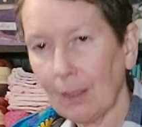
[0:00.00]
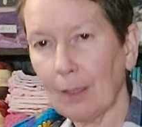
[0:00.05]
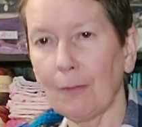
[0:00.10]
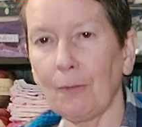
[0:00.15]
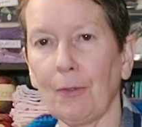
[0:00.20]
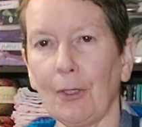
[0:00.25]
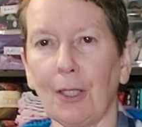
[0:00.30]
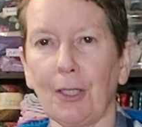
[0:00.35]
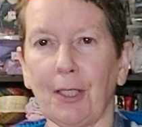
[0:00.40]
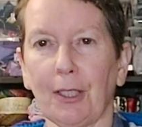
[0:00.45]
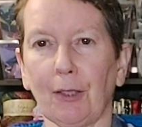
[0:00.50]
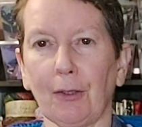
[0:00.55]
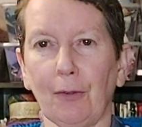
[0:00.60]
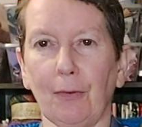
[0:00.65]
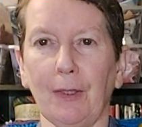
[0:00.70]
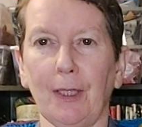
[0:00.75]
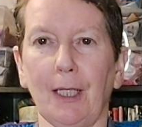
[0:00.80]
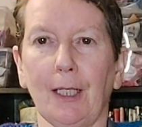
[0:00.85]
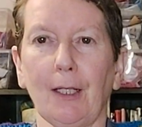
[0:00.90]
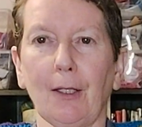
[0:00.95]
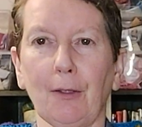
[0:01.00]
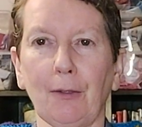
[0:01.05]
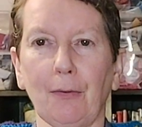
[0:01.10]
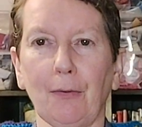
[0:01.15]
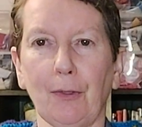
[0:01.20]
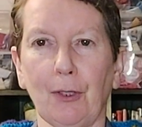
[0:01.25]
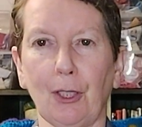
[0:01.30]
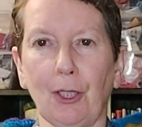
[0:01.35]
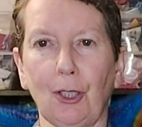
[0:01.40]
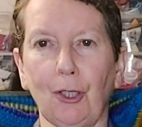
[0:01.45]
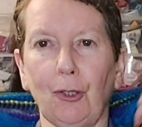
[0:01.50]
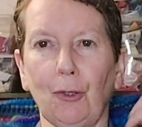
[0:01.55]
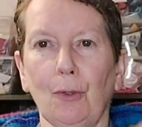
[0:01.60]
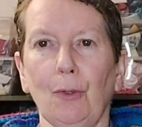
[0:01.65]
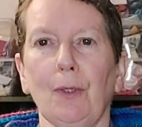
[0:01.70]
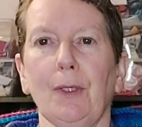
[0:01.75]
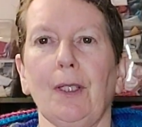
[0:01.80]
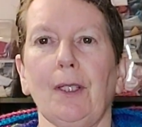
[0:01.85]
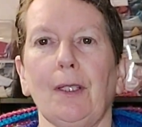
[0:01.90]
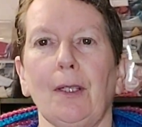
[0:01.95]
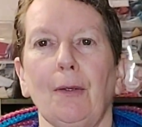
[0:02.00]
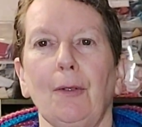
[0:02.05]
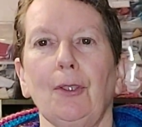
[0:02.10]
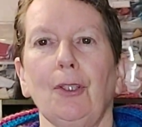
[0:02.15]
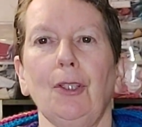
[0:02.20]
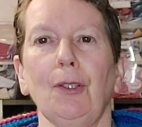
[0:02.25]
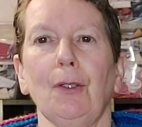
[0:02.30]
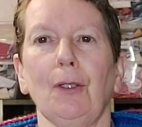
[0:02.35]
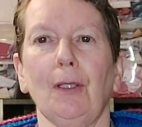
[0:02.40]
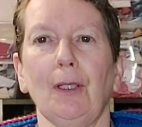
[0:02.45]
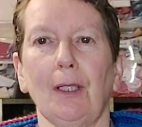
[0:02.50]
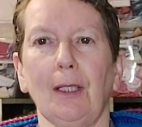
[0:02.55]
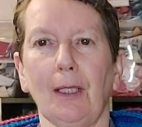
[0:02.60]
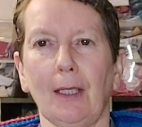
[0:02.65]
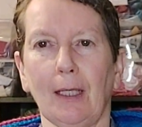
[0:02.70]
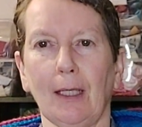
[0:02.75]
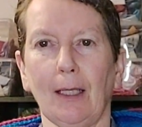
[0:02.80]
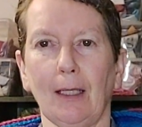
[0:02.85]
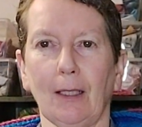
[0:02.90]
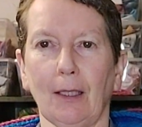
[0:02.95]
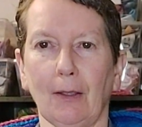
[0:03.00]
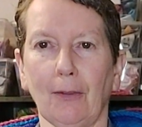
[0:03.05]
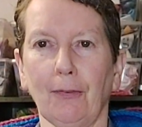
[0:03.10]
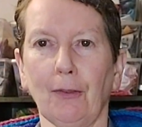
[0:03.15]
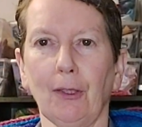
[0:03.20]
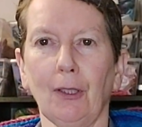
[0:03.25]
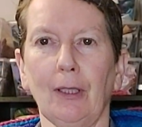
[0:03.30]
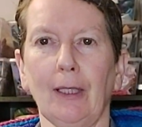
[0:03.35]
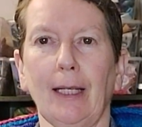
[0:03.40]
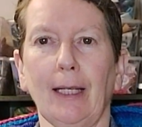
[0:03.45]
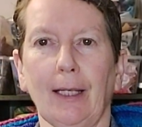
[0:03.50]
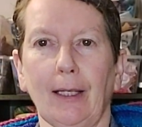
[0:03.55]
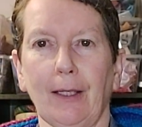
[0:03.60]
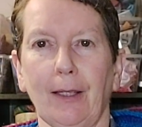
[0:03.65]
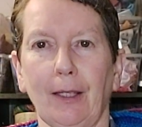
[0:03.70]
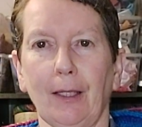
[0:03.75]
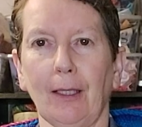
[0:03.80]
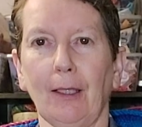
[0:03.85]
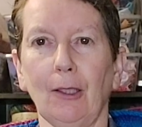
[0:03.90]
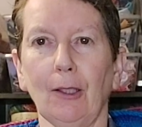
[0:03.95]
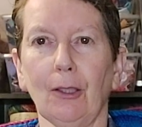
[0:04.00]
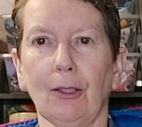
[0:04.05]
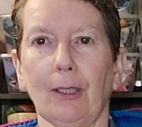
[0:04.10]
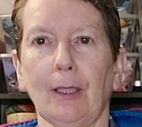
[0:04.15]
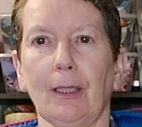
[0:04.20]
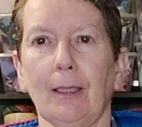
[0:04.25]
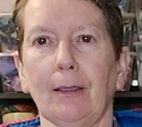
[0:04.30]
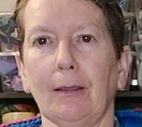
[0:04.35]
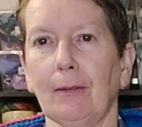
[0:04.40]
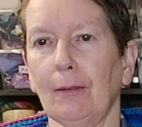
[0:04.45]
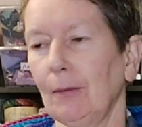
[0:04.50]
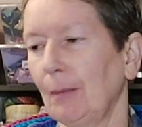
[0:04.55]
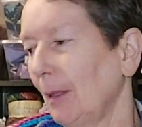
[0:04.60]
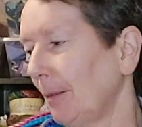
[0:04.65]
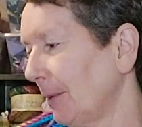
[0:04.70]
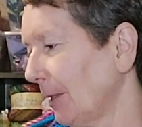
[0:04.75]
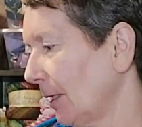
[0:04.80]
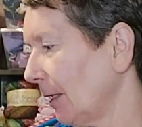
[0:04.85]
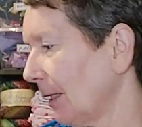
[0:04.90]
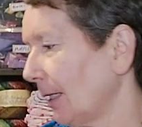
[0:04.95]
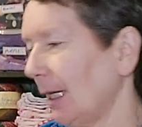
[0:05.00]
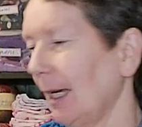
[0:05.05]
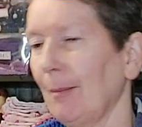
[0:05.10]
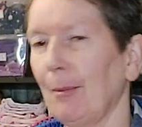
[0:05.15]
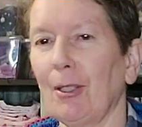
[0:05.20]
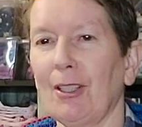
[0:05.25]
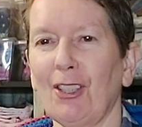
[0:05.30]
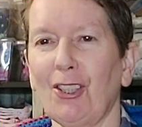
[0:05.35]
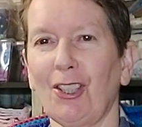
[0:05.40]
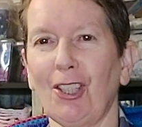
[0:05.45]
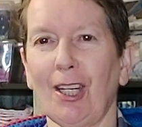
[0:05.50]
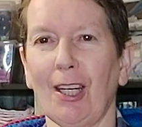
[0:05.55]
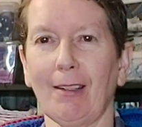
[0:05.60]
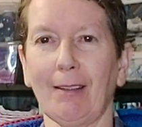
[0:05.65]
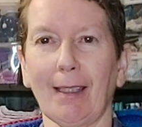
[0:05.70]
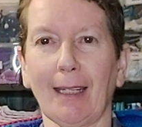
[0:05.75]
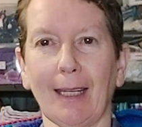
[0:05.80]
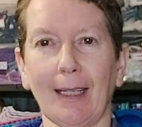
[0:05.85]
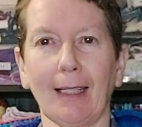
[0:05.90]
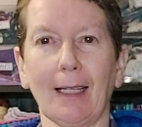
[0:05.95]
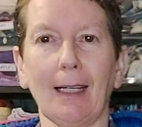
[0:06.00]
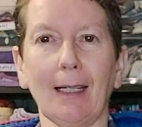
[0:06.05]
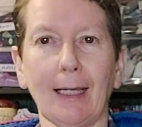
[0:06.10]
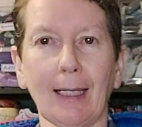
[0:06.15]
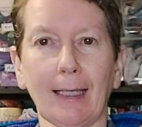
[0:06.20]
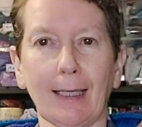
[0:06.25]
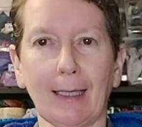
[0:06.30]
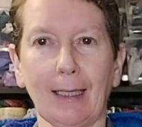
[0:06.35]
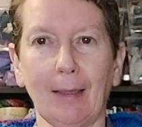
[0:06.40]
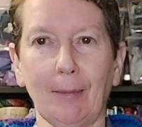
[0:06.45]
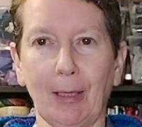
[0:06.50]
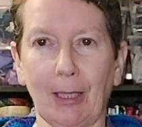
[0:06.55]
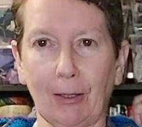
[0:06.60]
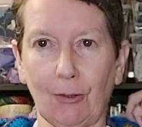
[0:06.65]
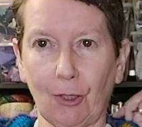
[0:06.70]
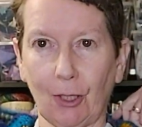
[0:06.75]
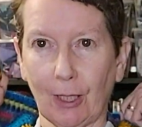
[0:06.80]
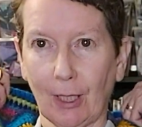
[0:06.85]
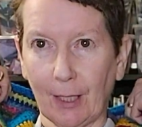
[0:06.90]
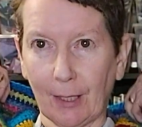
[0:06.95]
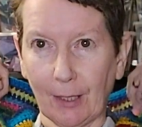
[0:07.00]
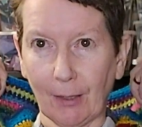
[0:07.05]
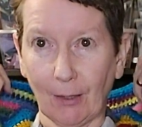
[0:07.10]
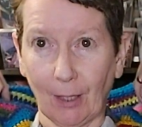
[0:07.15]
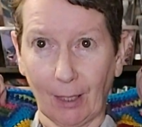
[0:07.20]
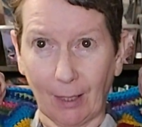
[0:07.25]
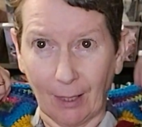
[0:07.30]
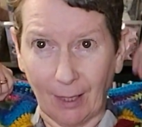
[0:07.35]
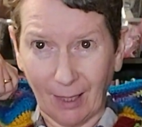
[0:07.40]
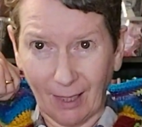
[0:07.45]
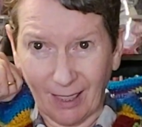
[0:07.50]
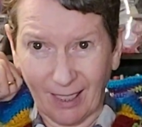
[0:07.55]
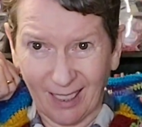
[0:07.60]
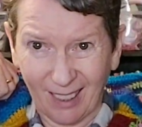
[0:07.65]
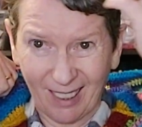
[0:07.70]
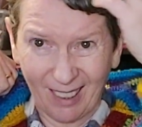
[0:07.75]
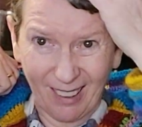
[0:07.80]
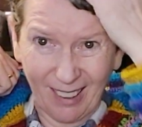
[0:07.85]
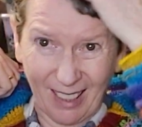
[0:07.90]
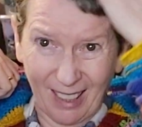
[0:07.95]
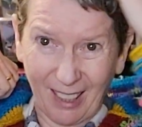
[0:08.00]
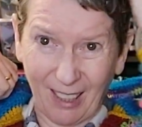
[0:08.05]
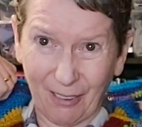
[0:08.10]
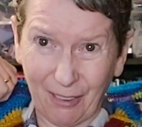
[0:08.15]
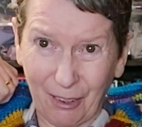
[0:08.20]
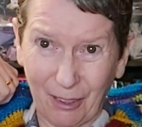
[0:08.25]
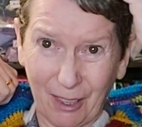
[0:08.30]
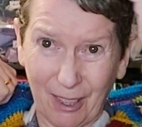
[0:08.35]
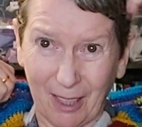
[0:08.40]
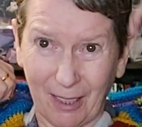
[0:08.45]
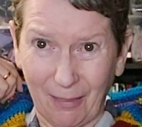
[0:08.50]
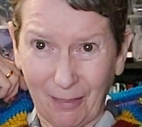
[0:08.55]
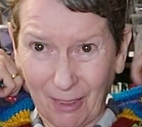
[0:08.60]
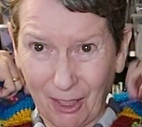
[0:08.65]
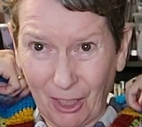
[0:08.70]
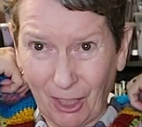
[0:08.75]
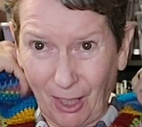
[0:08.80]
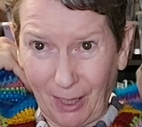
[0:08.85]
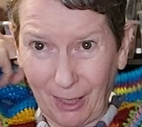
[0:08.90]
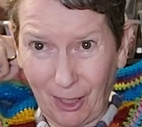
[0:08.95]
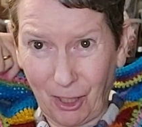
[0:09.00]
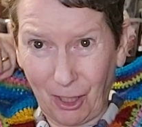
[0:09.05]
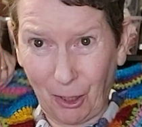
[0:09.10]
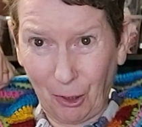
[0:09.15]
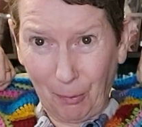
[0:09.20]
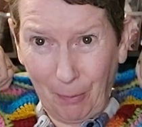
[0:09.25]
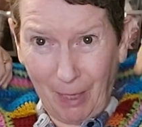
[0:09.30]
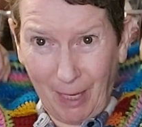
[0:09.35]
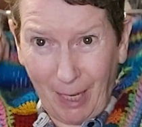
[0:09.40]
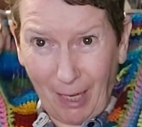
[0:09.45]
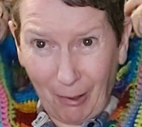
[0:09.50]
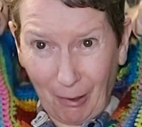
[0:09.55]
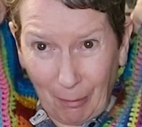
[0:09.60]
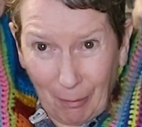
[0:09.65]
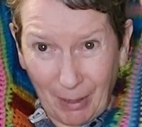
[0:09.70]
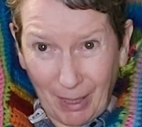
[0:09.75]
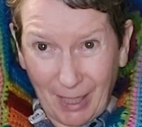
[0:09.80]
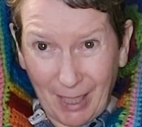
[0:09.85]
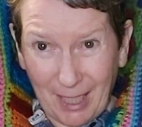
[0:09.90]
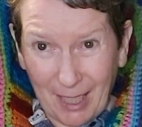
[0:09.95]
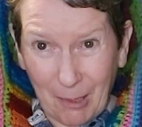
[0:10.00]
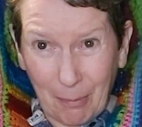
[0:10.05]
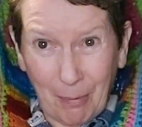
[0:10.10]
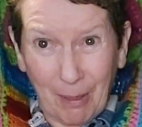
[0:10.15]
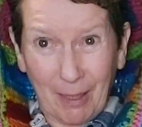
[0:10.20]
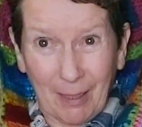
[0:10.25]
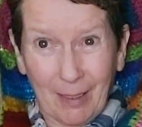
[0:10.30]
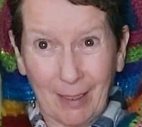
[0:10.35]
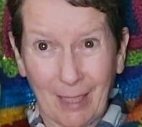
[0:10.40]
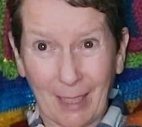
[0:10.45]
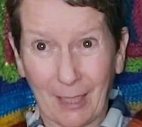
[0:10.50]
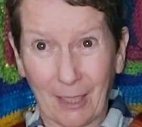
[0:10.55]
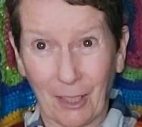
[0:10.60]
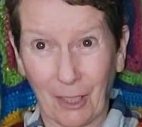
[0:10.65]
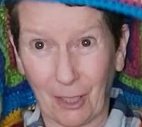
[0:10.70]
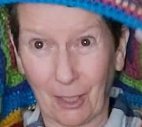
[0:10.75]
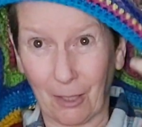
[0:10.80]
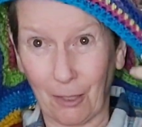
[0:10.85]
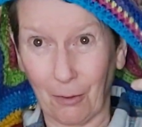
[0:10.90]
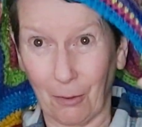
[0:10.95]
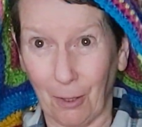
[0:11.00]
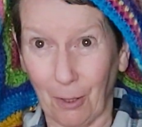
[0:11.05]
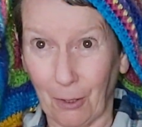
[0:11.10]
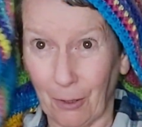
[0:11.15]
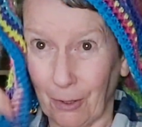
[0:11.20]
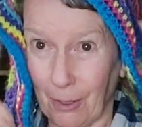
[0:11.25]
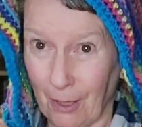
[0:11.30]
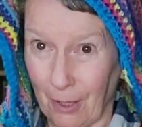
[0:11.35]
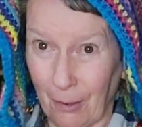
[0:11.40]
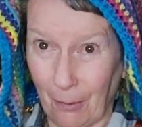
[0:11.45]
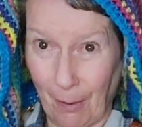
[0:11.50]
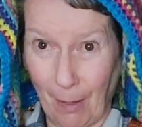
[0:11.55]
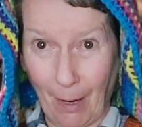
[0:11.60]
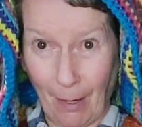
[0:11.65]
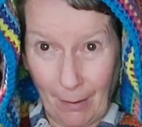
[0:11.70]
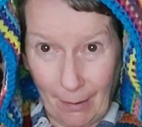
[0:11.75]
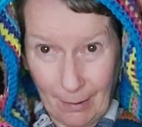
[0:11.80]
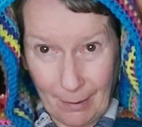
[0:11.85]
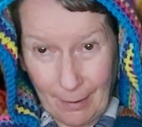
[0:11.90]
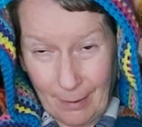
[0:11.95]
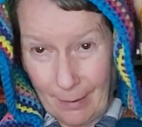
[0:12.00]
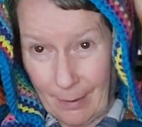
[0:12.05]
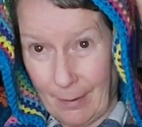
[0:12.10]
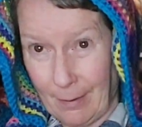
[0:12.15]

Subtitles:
some vertical video for a short so that you can see the full length look. Or maybe I'll climb on a chair again. I like climbing on chairs, don't I? Okay, I've already gelled my hair in place, but let's just do the hood as well.